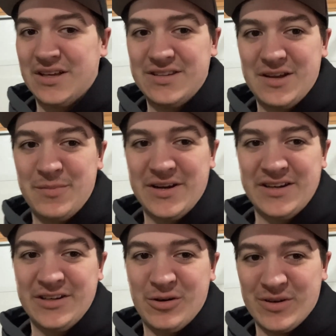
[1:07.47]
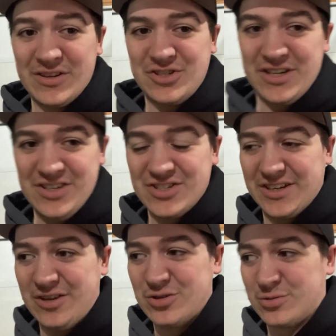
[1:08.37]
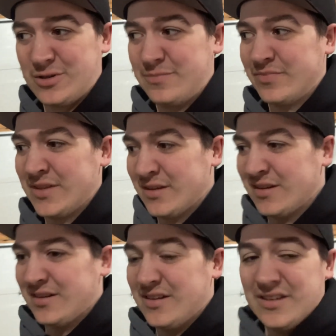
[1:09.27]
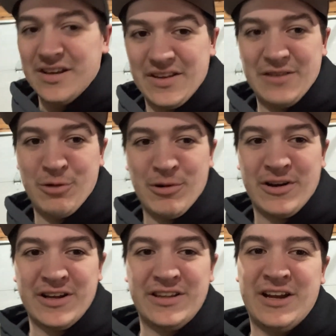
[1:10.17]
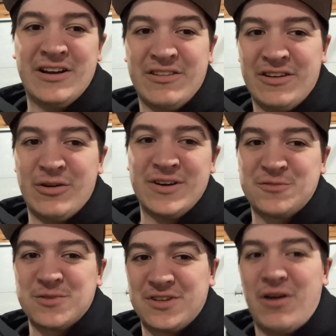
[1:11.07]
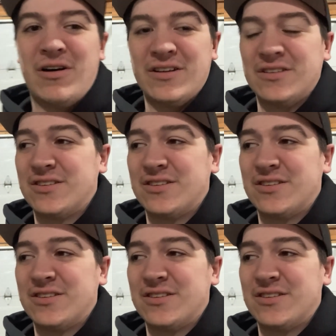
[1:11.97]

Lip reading: Did my oil change like usual, and then we were good there. The noise was gone.